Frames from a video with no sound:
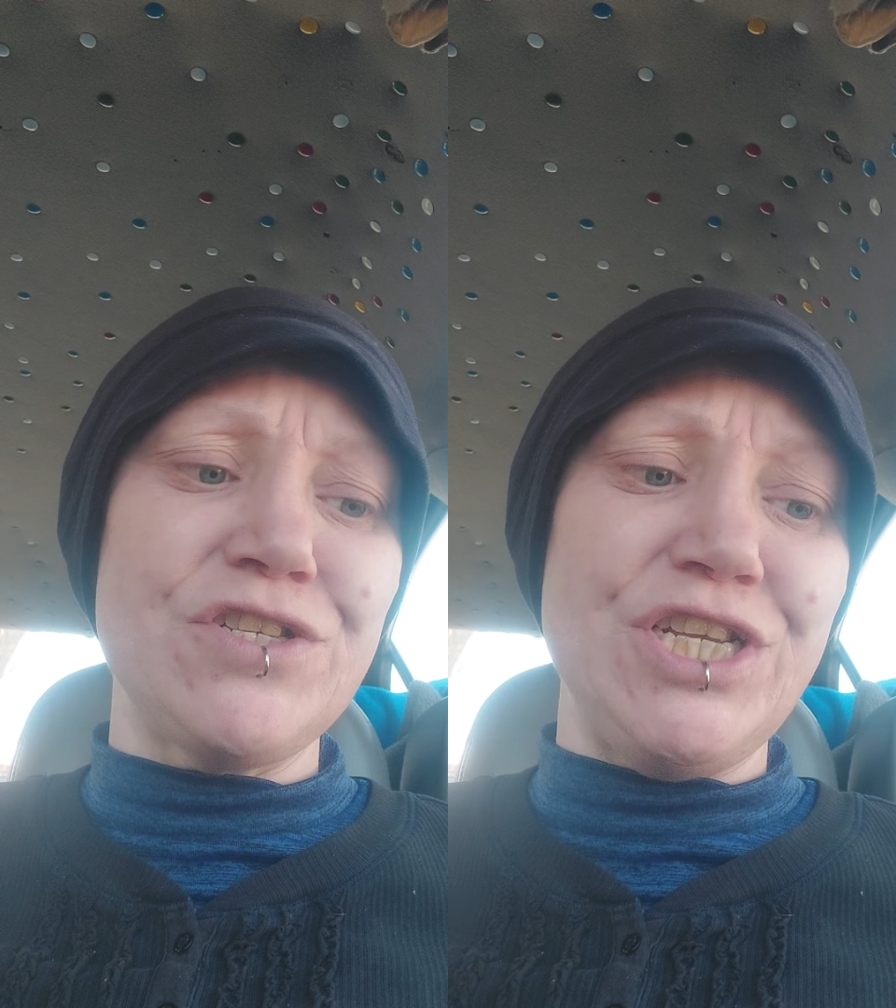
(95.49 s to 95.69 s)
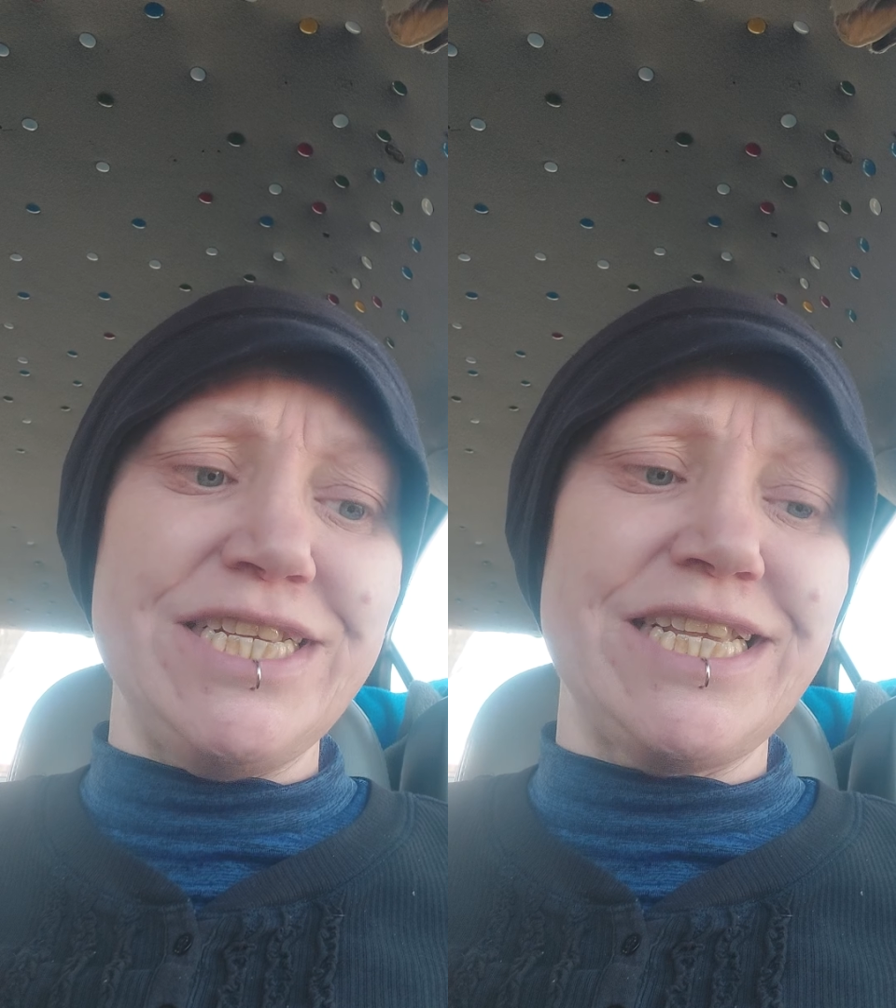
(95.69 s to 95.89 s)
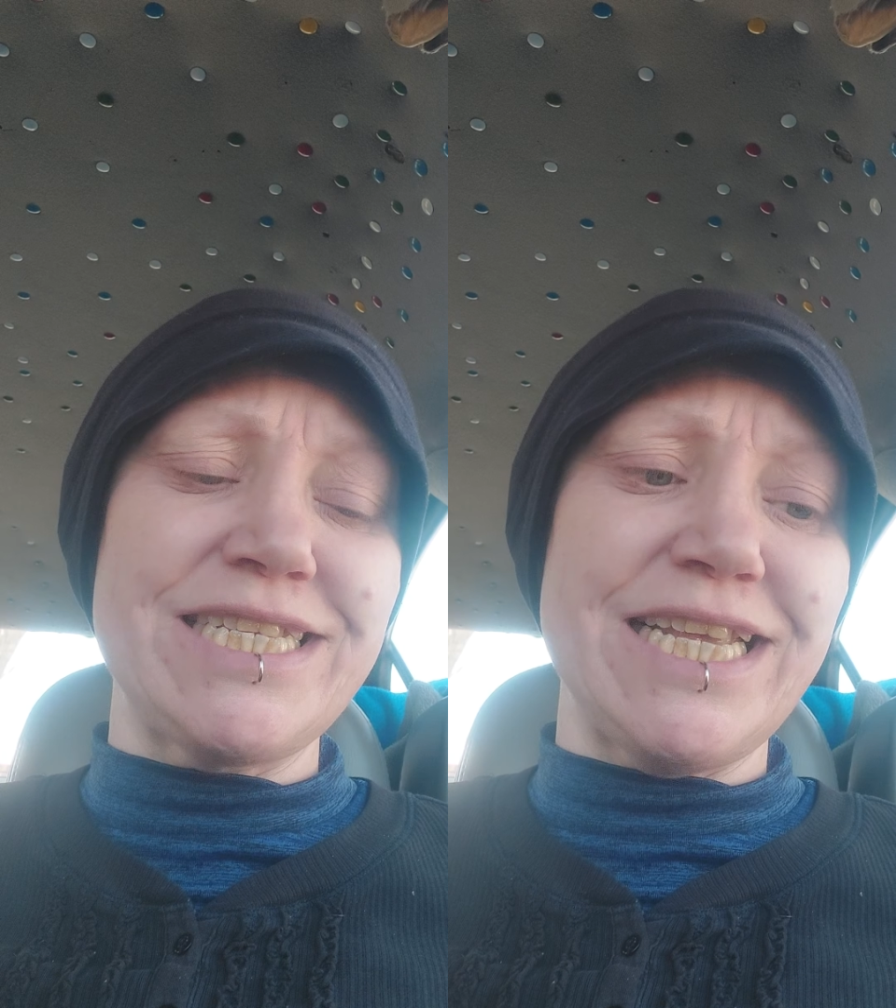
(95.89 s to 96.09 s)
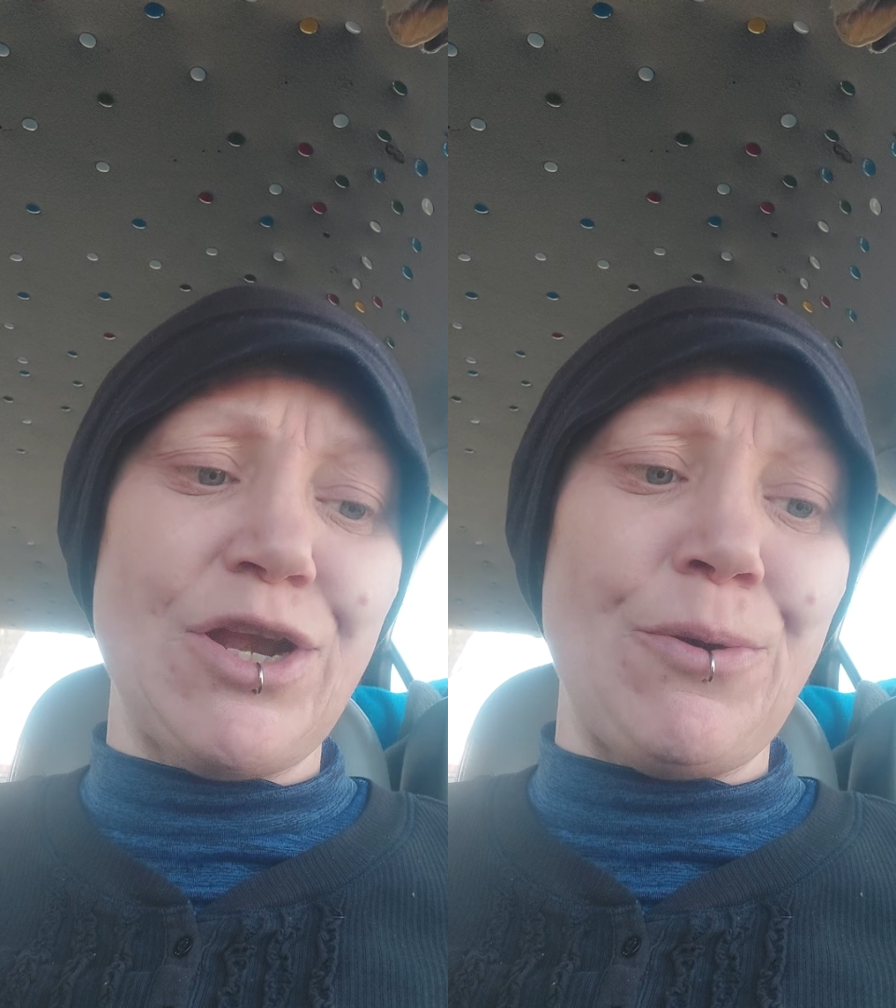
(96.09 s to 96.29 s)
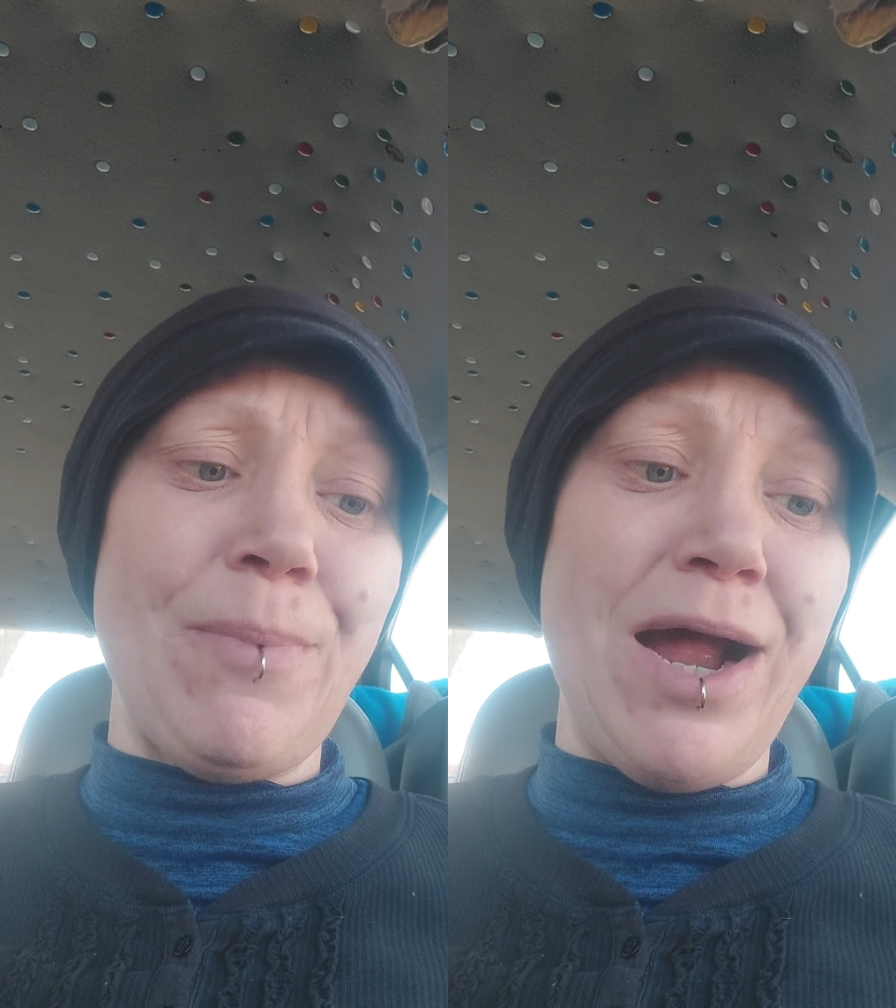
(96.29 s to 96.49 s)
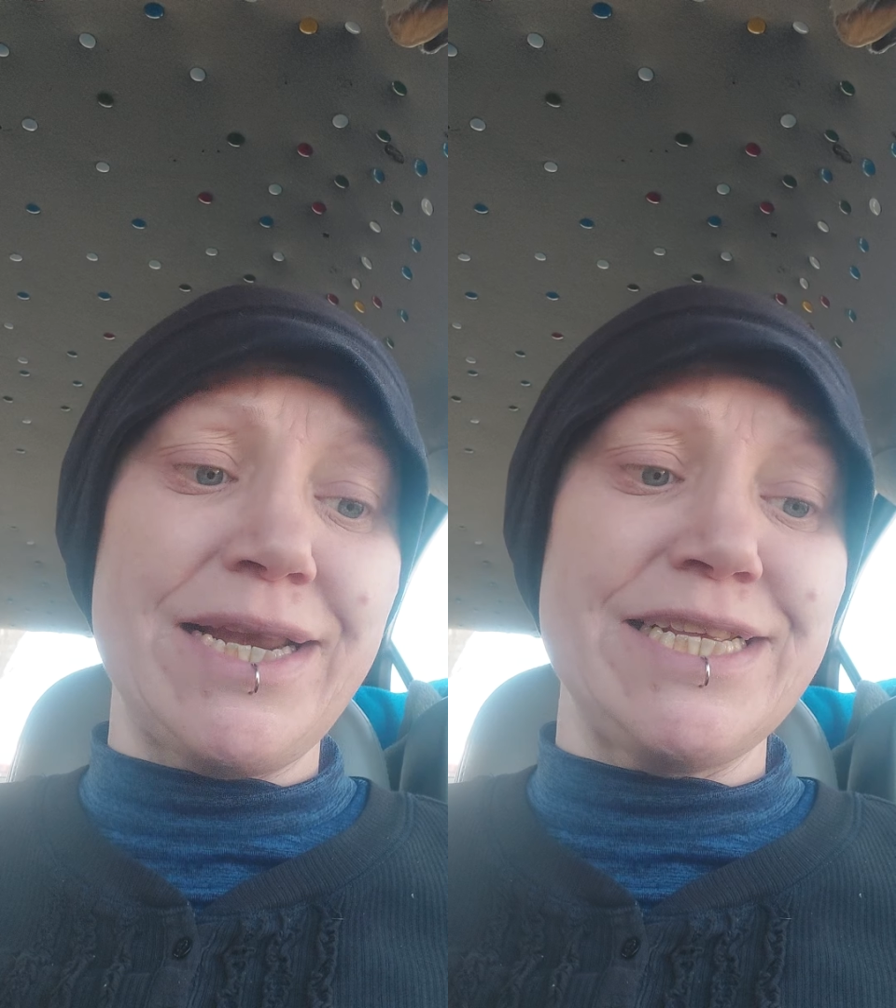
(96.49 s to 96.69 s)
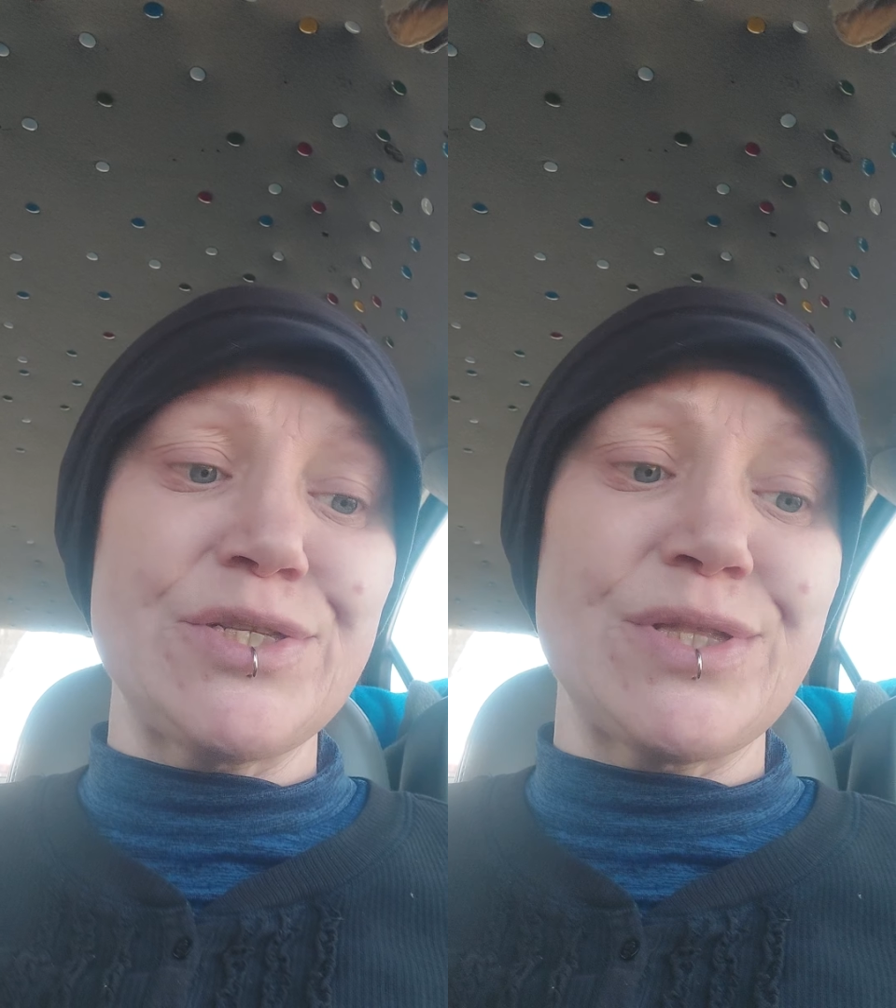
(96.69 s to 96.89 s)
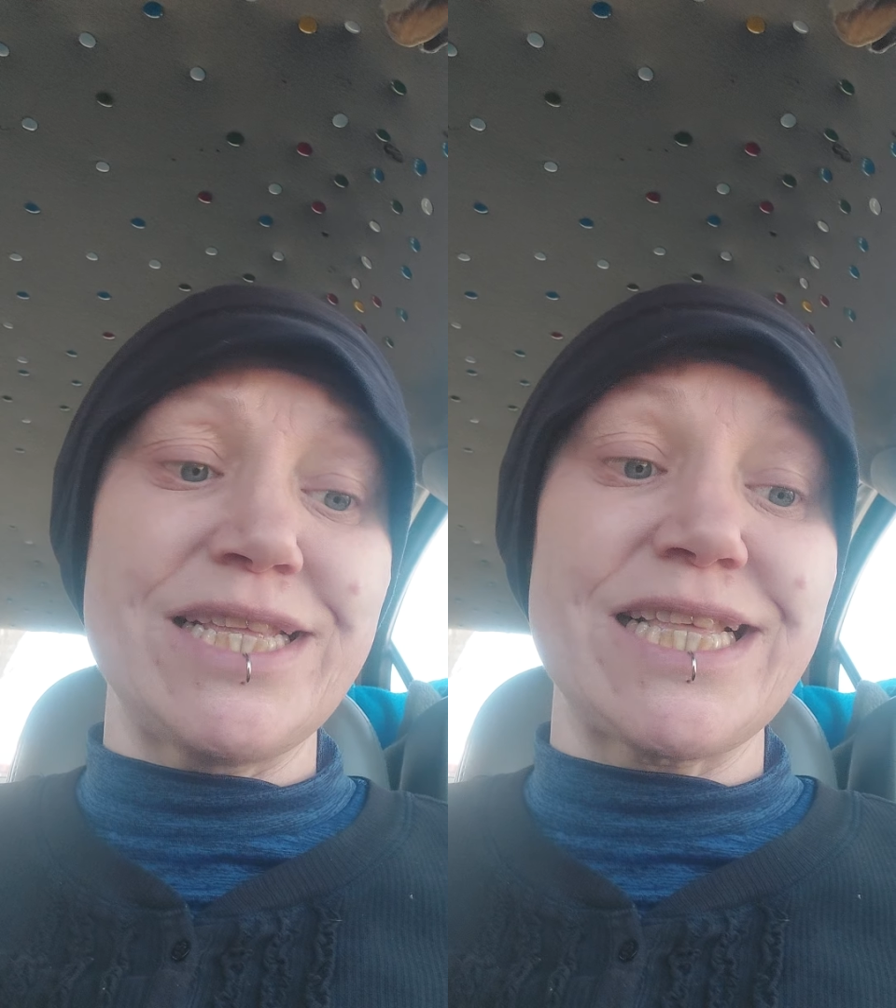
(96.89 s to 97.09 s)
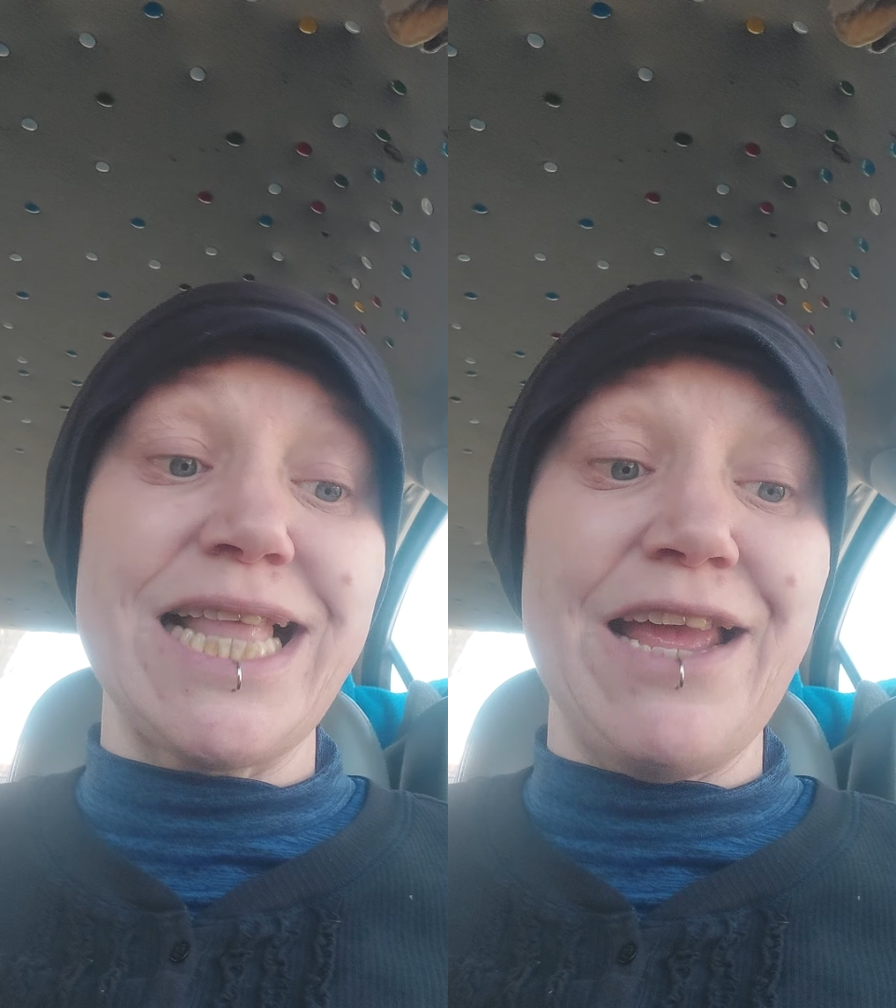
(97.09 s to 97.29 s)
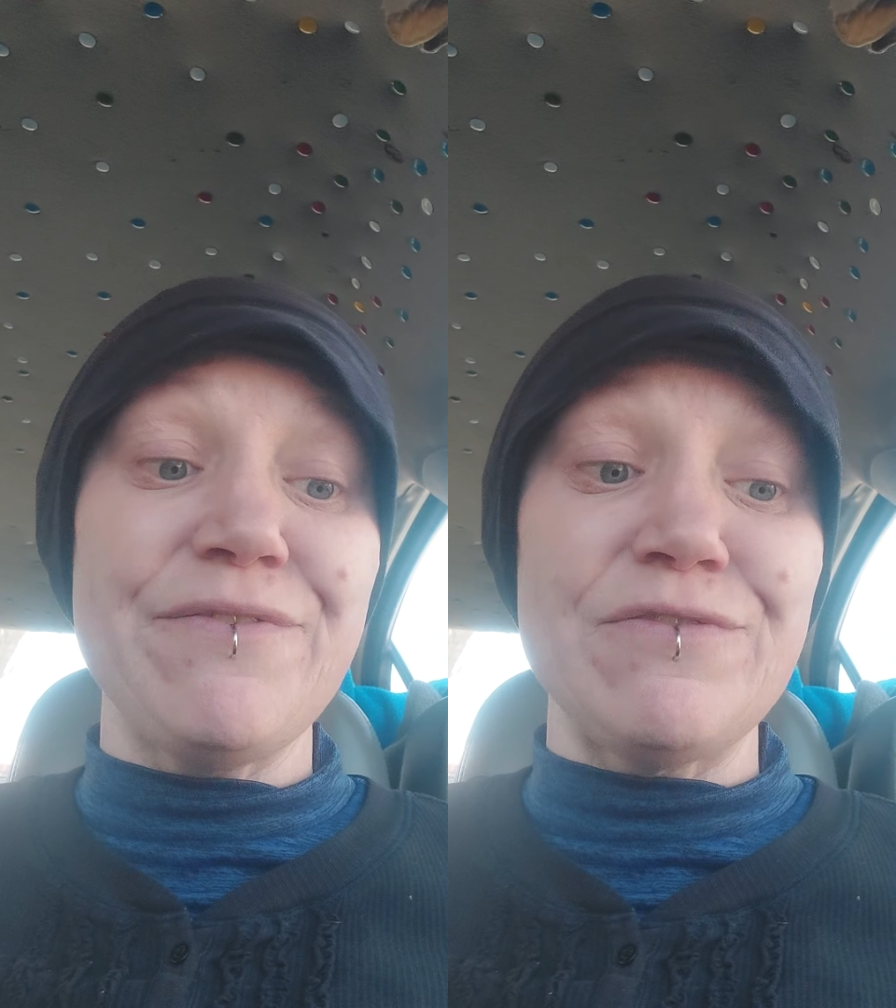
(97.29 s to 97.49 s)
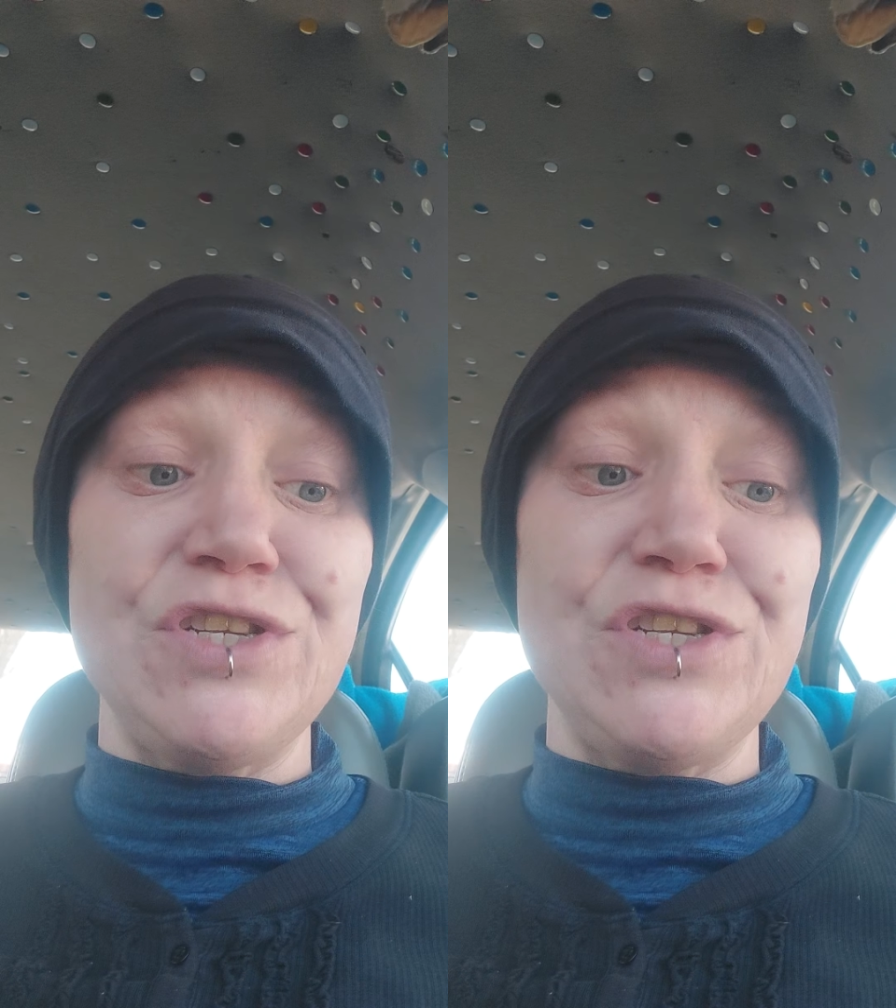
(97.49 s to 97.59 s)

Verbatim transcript: Jesus in our body so that the life of